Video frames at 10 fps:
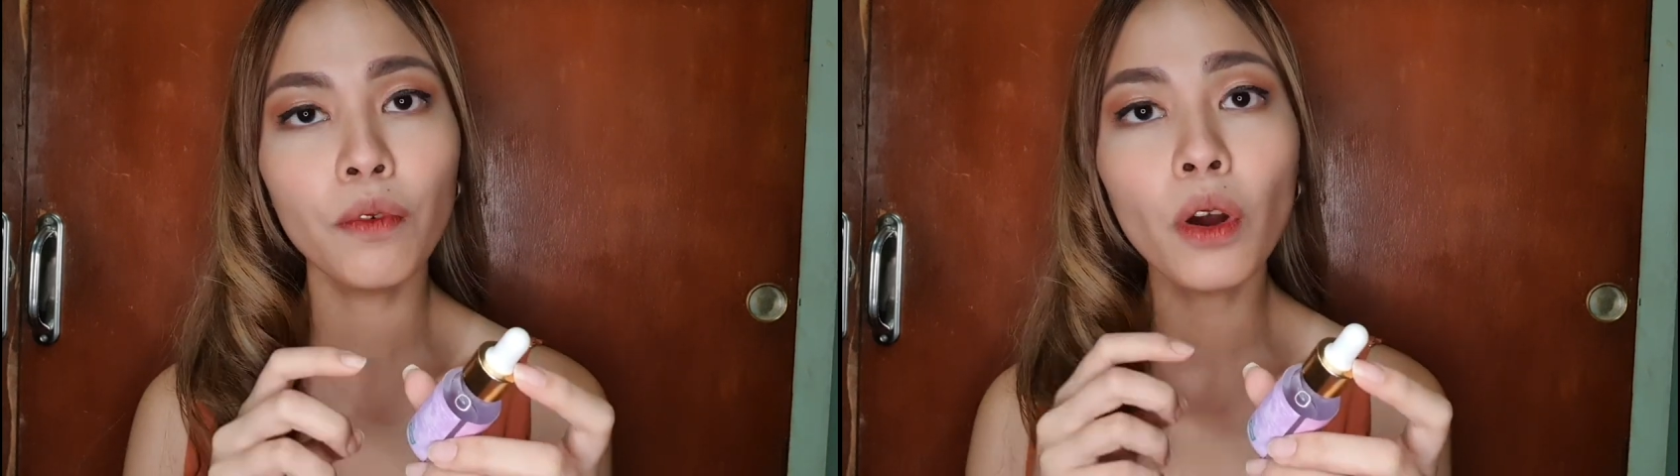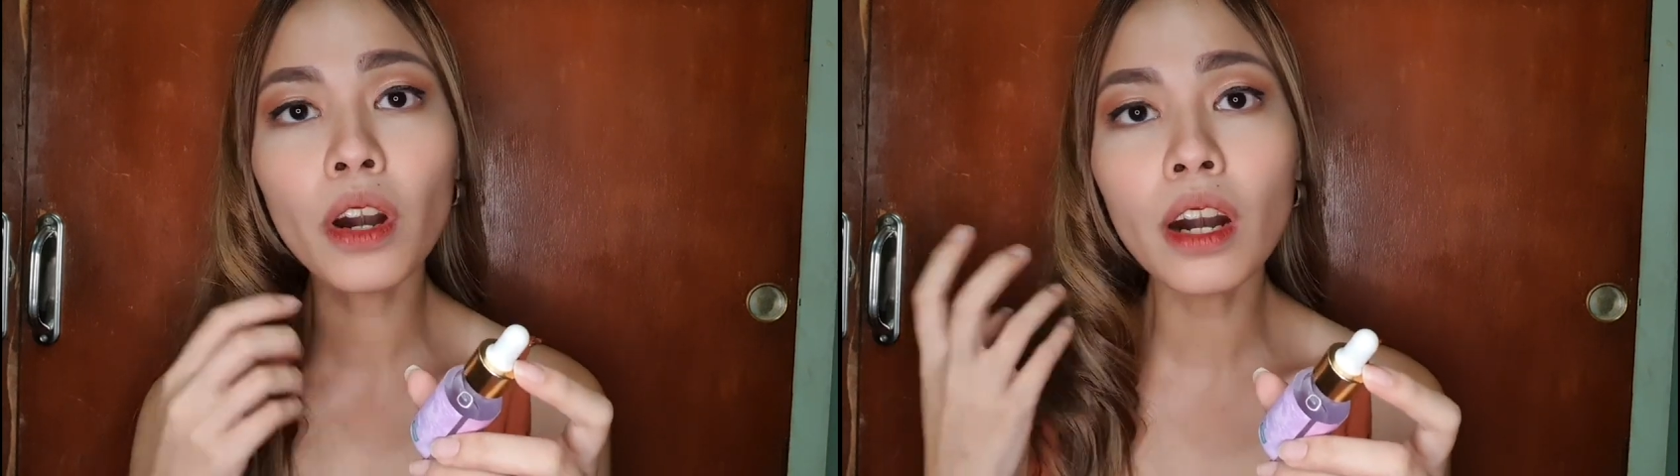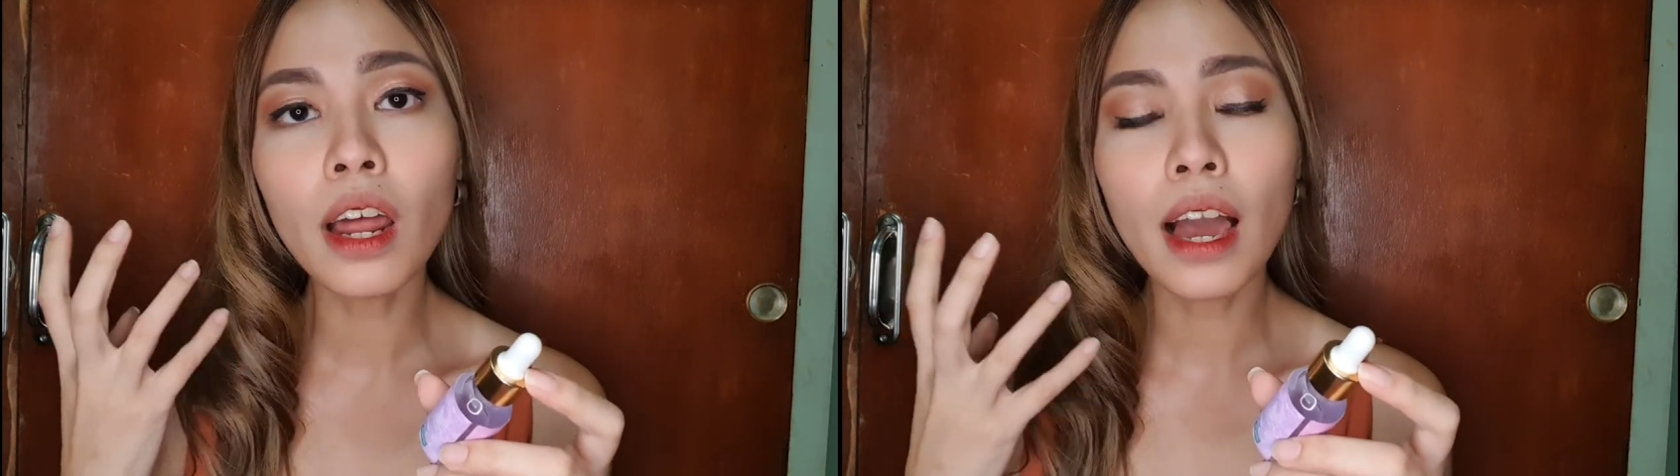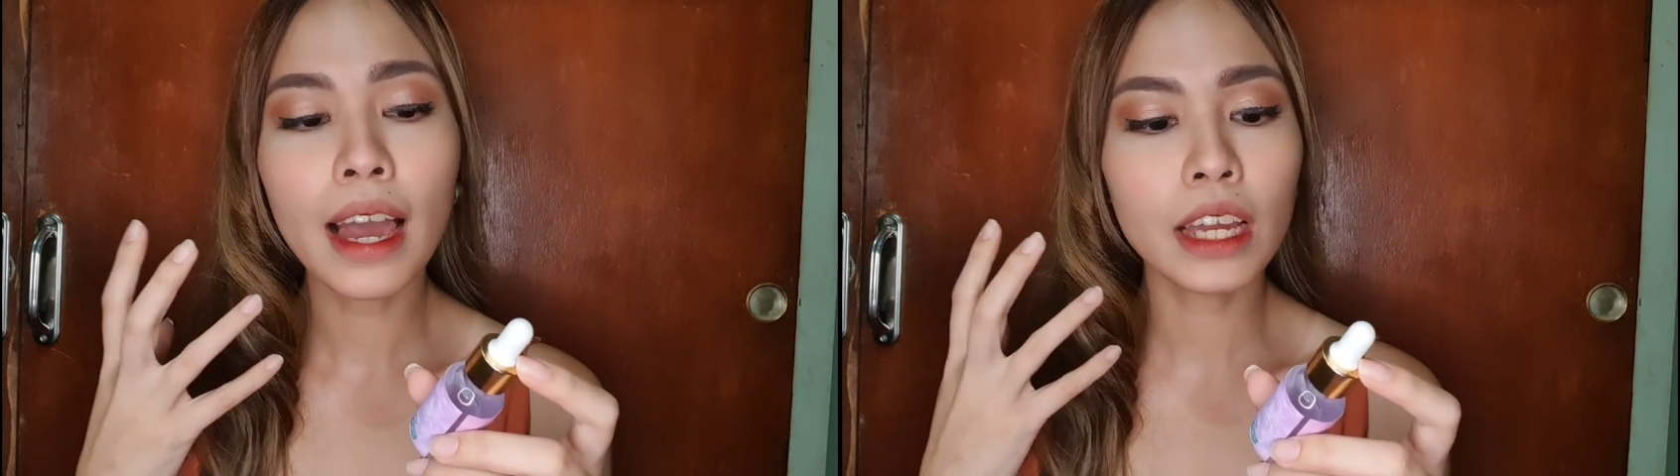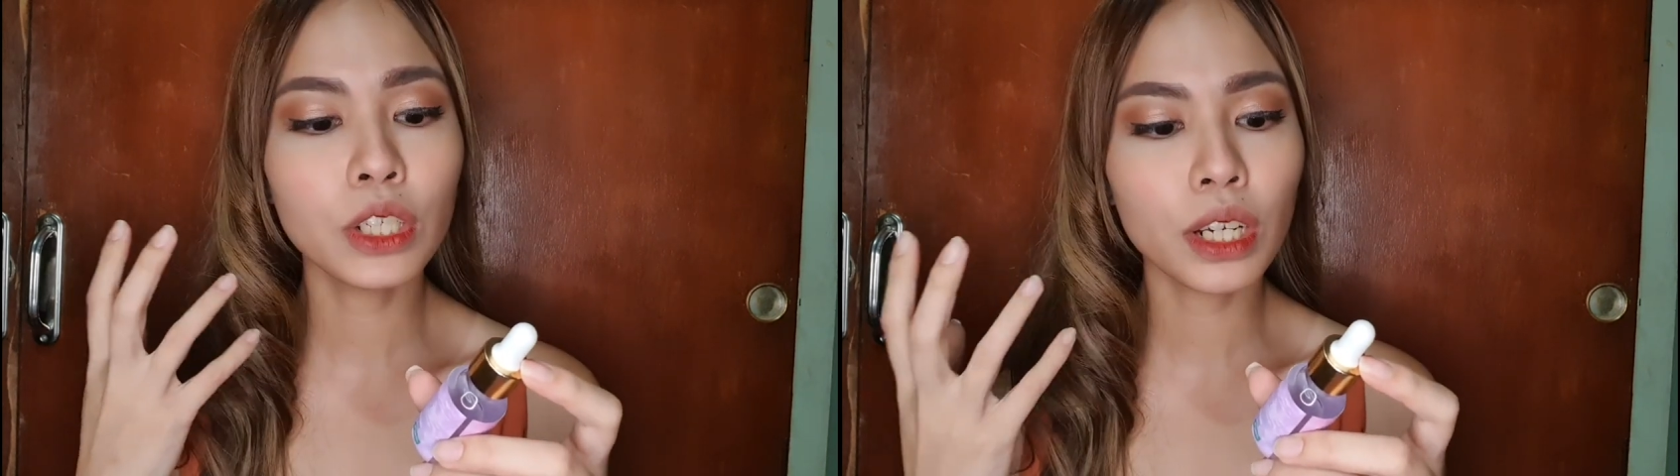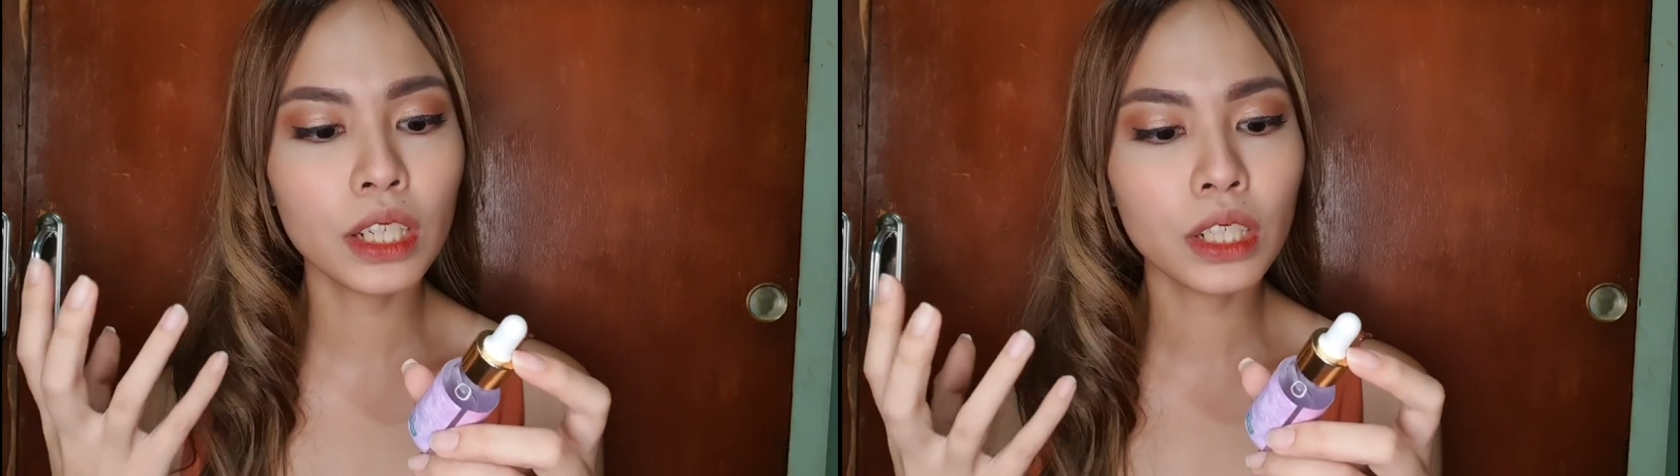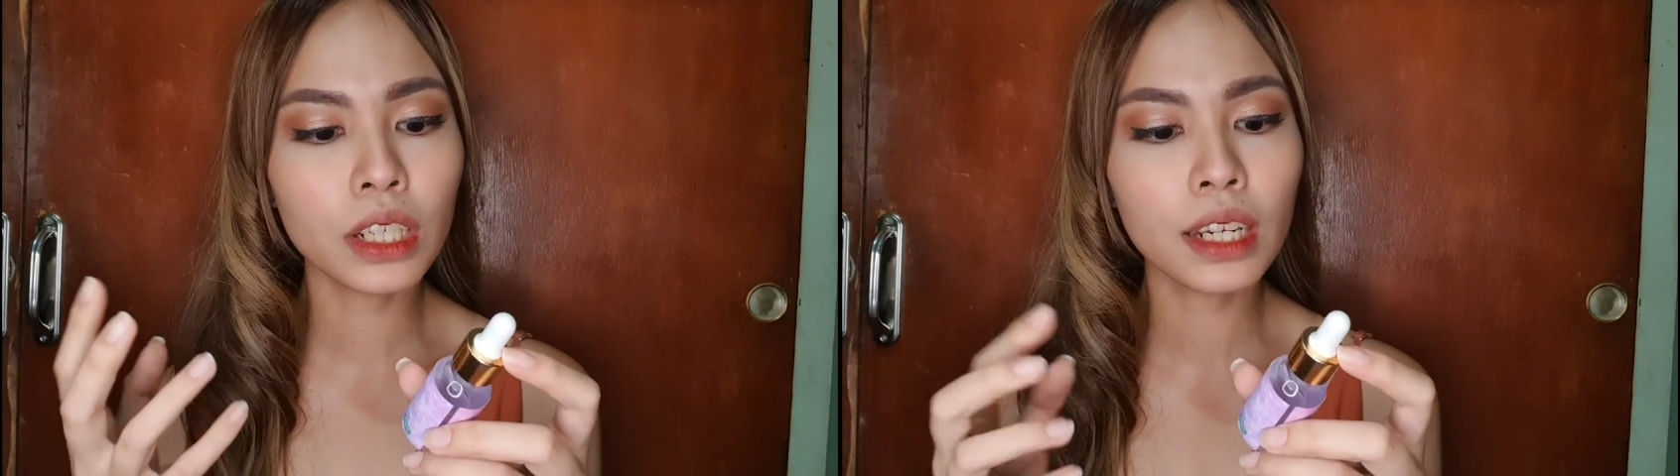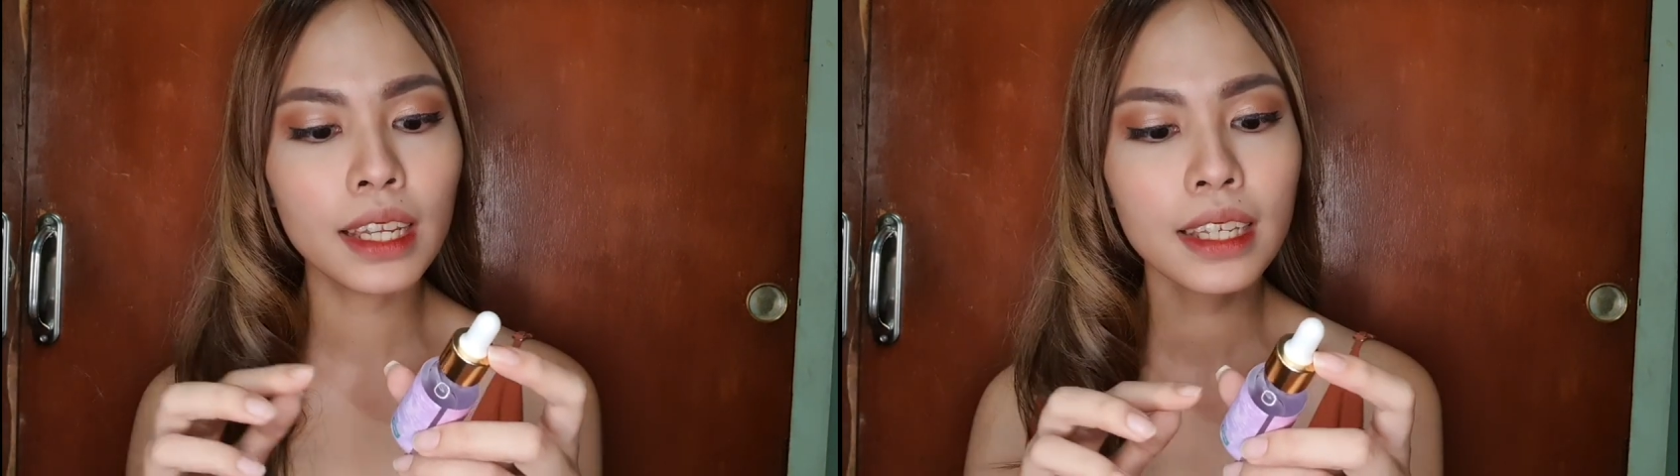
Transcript: for hydration